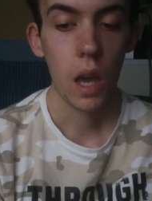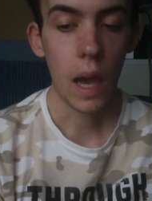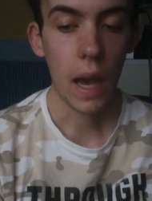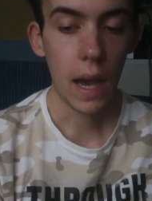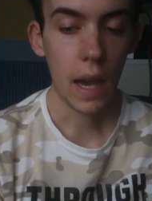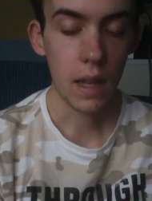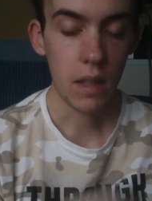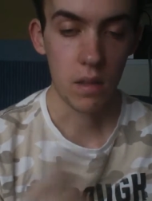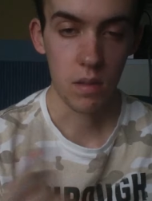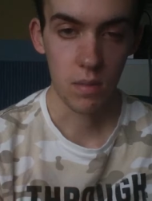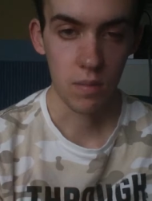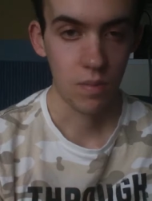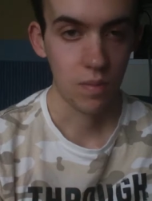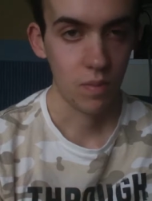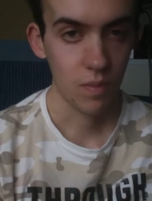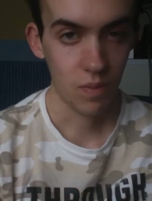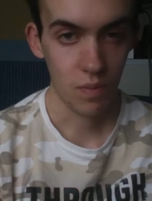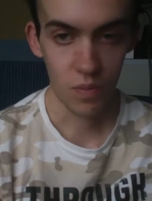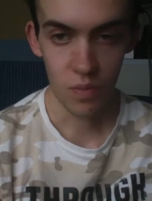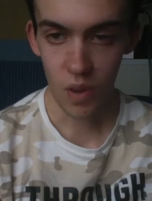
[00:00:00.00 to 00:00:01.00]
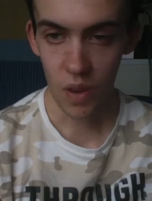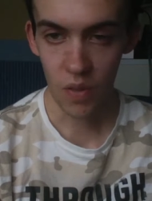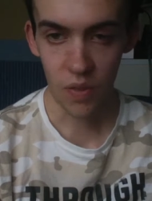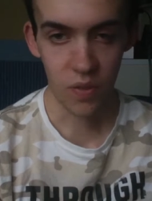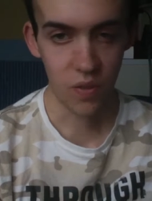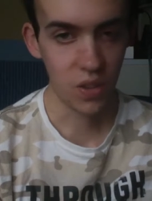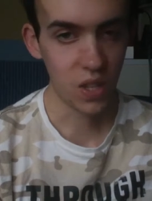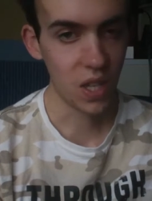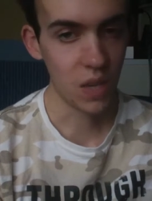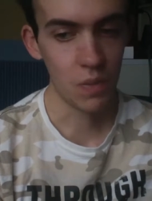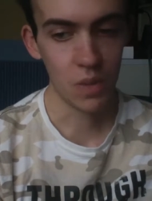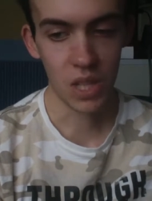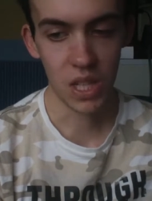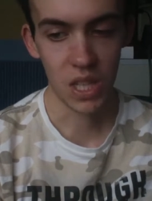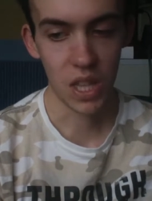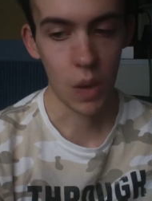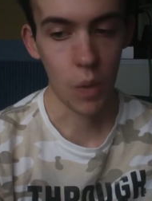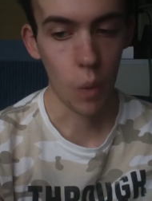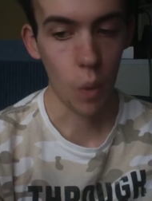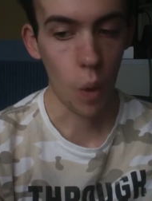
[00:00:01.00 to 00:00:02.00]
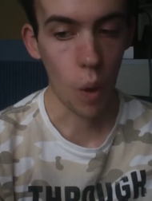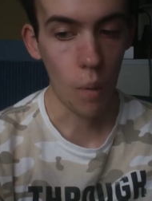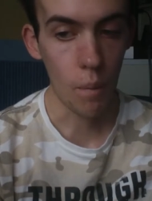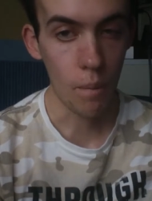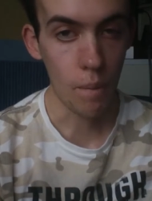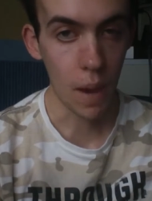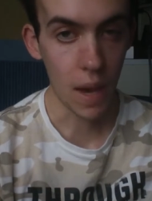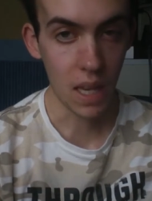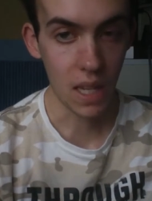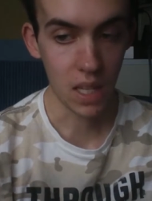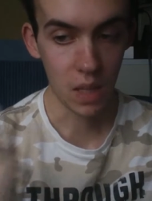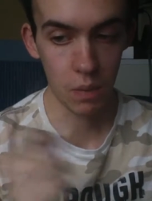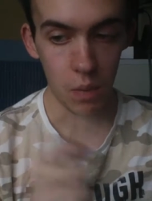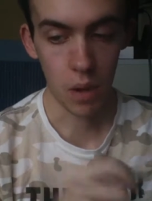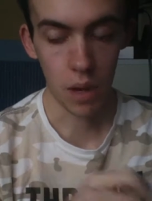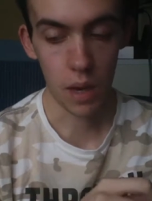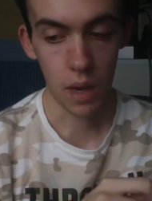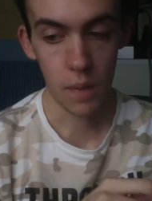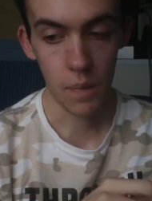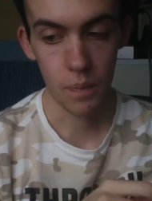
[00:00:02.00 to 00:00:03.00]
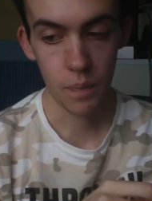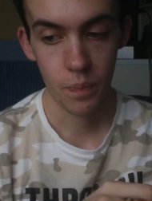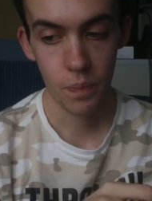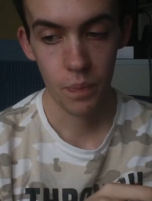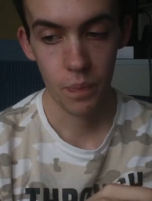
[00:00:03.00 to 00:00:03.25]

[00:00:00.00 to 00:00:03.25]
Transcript: And three D imaging, they were amazed by it.